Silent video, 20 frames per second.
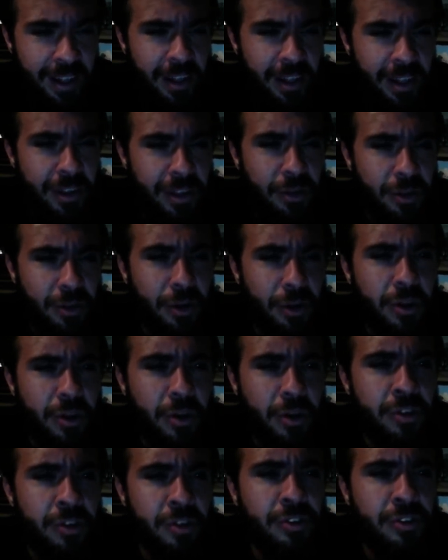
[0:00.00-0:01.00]
You're,
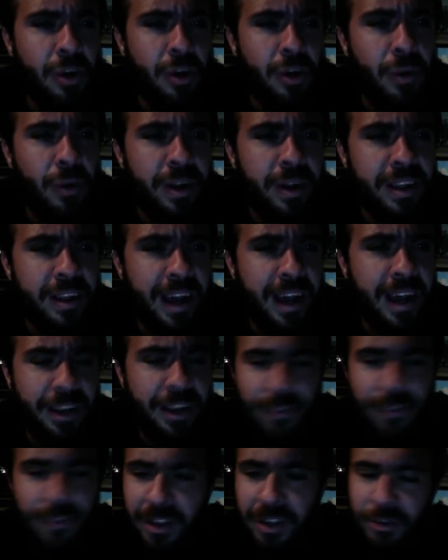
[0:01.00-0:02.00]
you're so
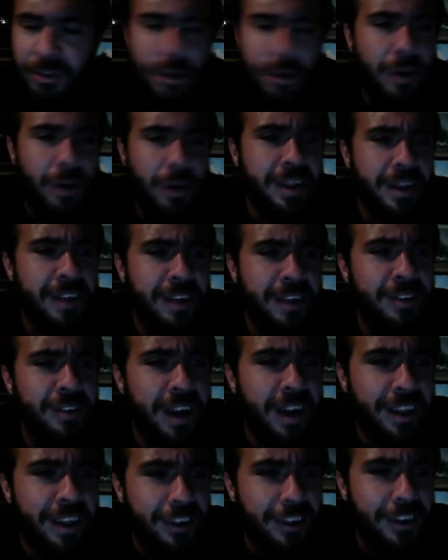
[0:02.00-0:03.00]
entitled that you go to
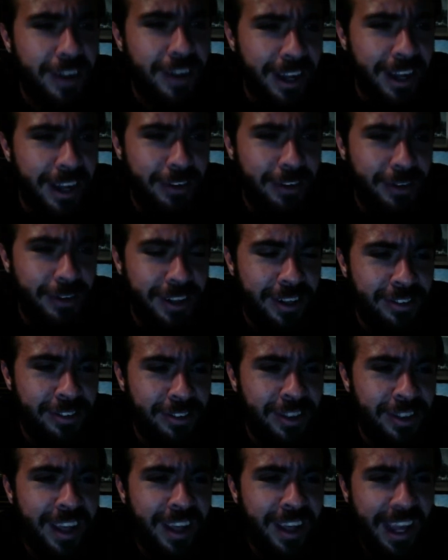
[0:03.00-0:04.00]
different other
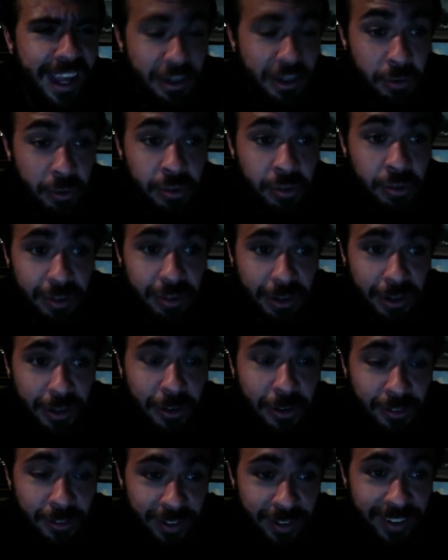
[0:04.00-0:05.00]
countries and you
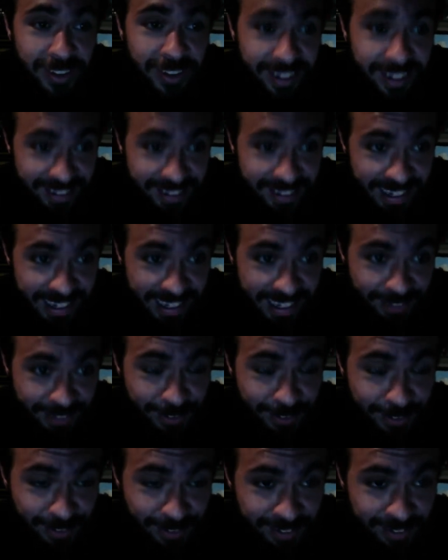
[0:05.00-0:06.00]
still feel
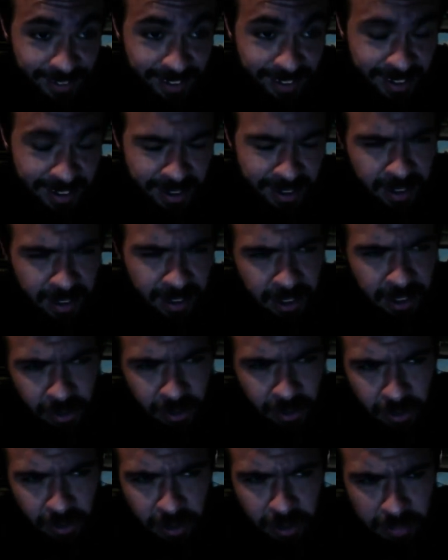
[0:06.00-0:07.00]
entitled
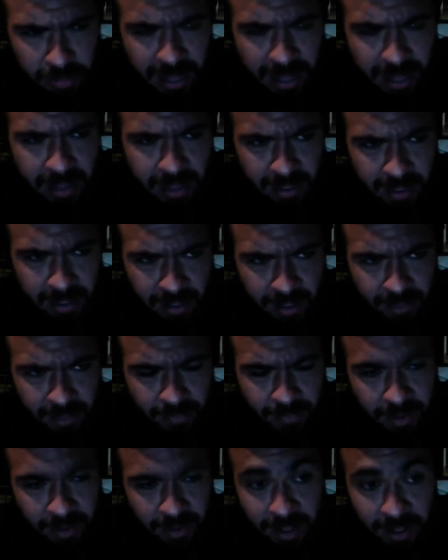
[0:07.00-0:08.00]
to demand it.
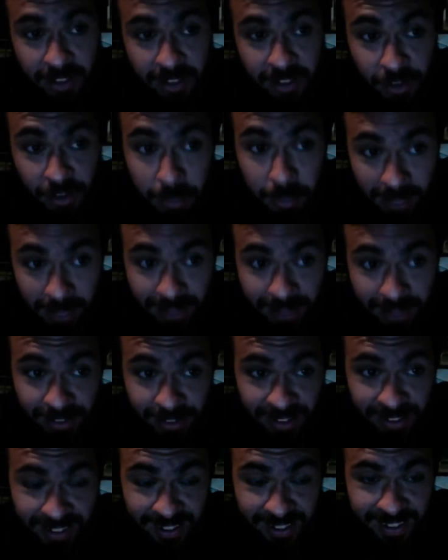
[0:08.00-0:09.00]
It's
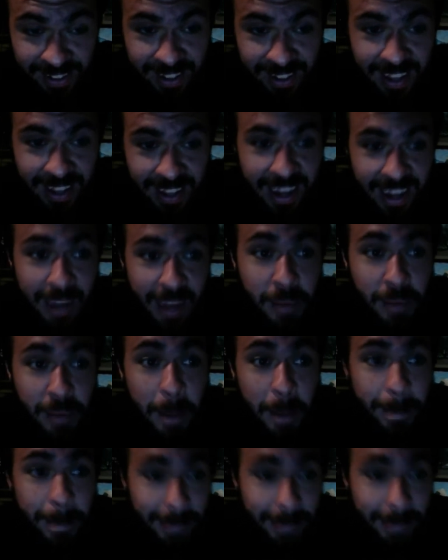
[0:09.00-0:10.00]
amazing. I'm
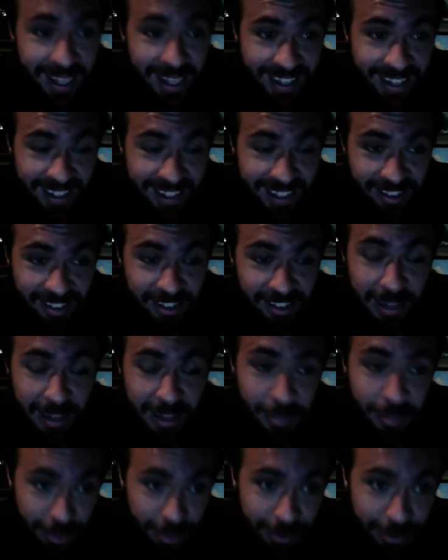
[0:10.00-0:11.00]
amazed.
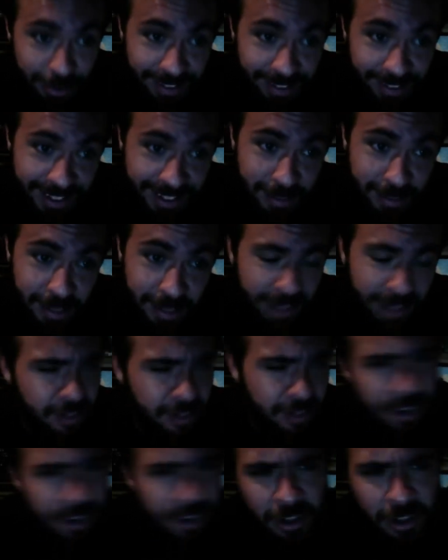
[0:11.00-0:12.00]
I'm thoroughly
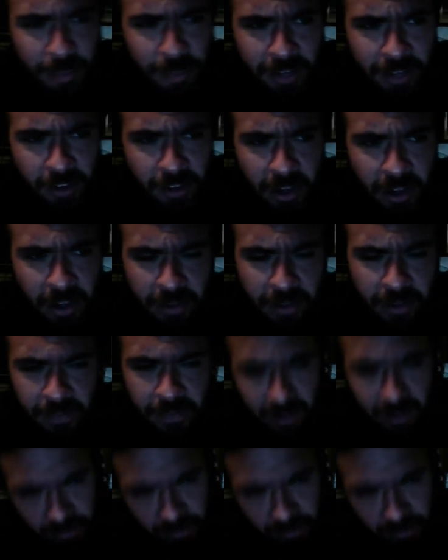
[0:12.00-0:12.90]
amazed. I don't know about y'all out there.